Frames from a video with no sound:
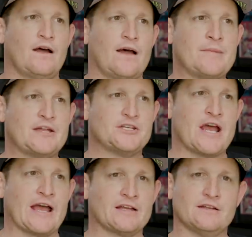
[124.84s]
I met
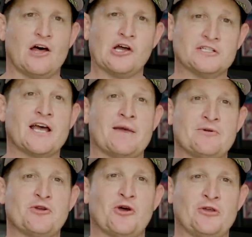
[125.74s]
Jack a long time
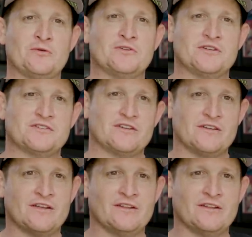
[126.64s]
ago. He was just a,